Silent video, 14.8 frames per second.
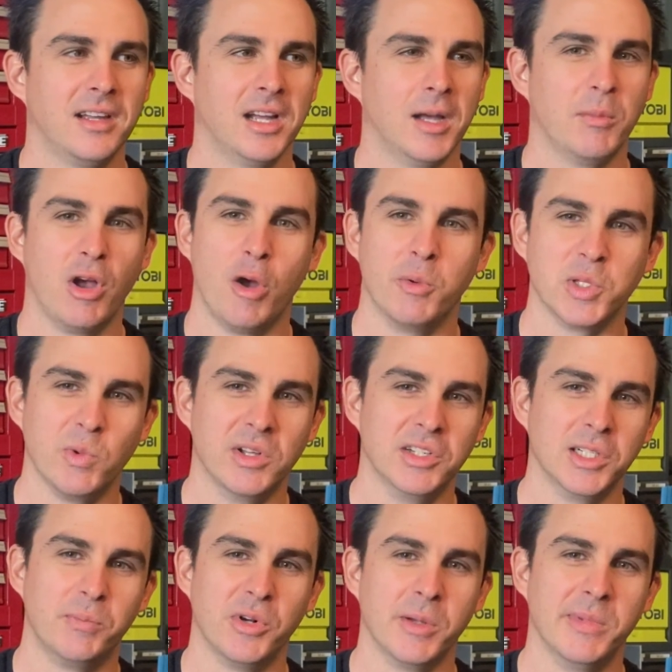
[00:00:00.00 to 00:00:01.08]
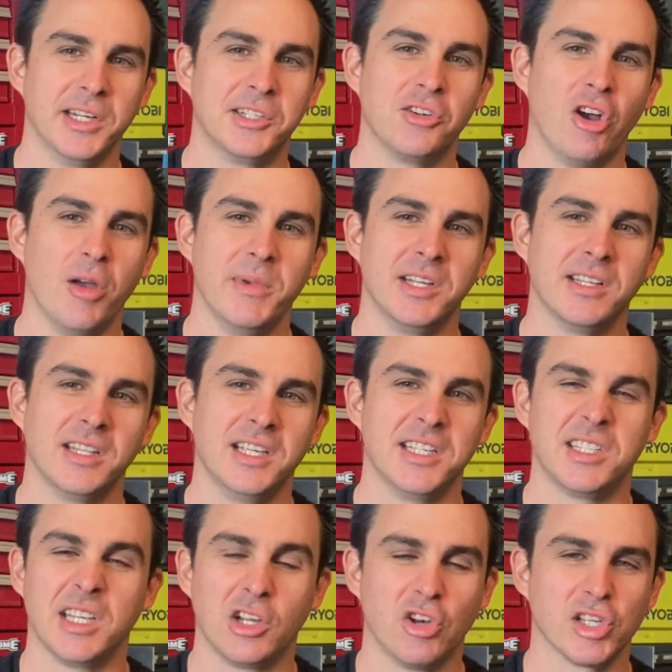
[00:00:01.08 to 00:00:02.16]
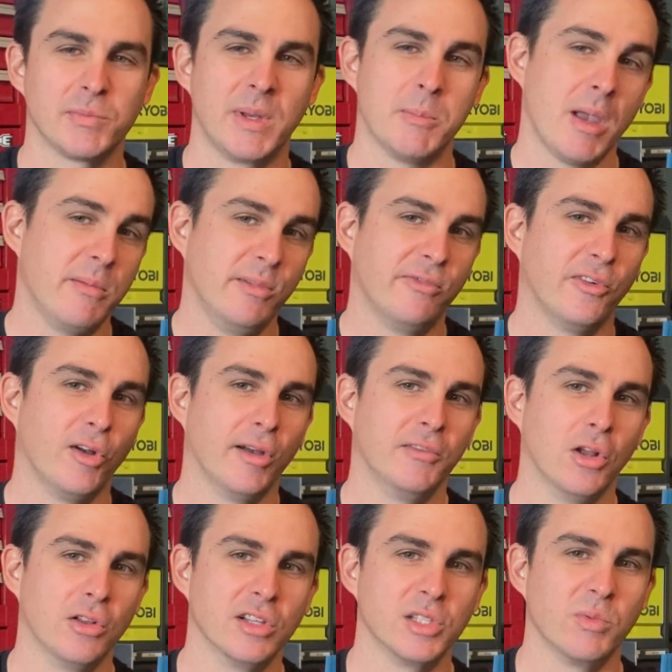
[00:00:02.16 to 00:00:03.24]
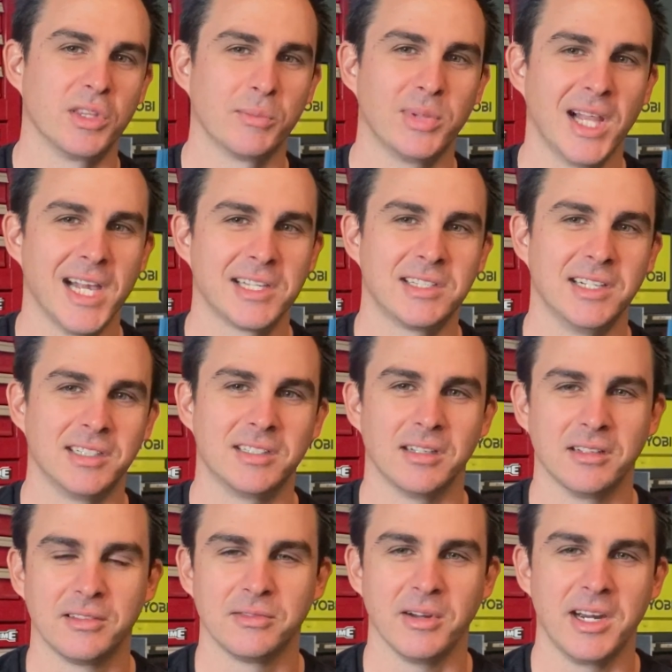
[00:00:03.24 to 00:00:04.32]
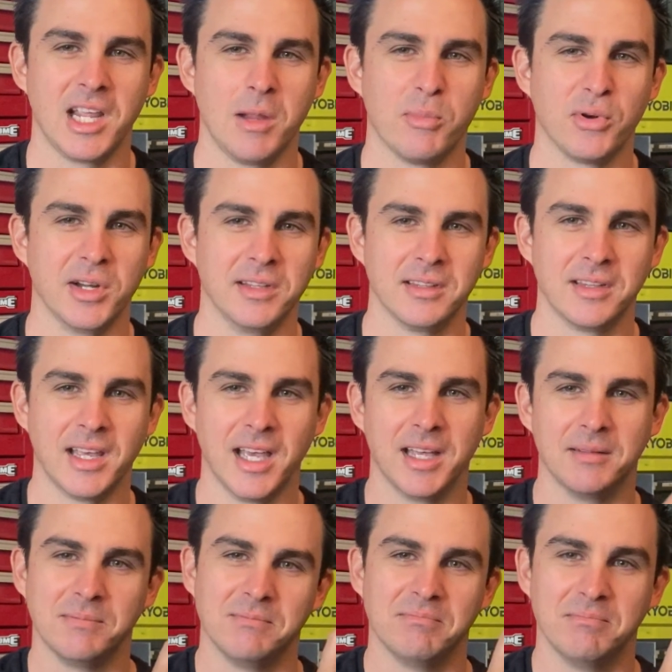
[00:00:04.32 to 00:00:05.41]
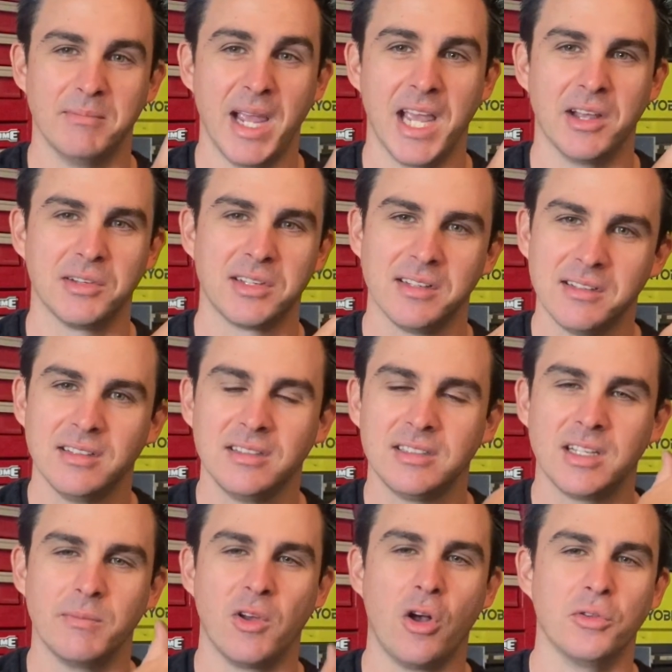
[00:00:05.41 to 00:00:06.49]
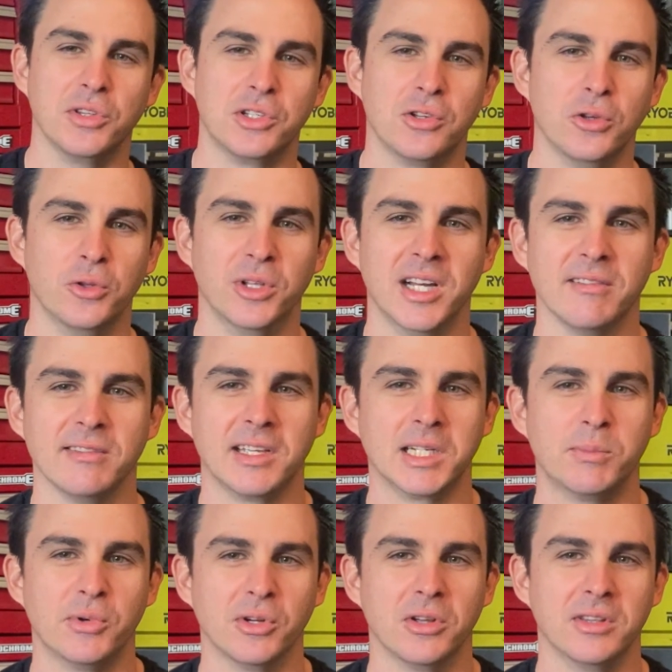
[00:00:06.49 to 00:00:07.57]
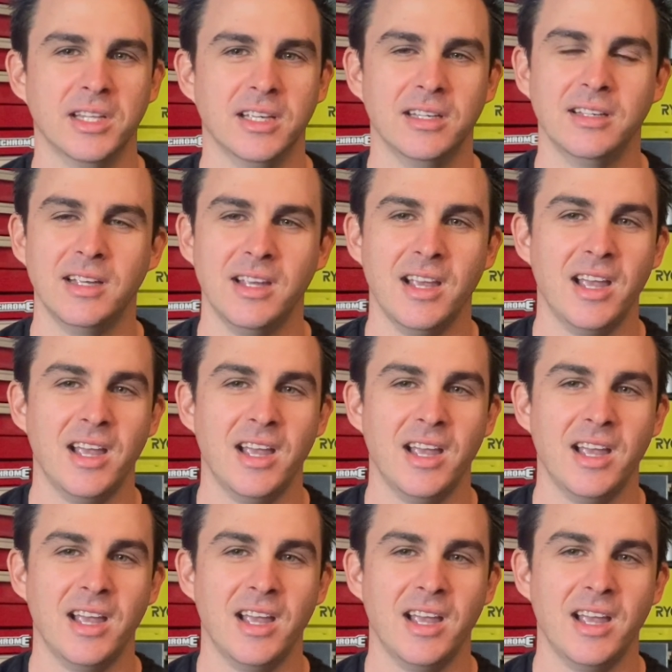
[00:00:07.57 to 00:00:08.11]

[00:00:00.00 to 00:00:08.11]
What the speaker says: I was willing to put a bit of time into this. It cost me maybe $5 worth of plastic to 3D print that mount to hold the tool and everything to put on there.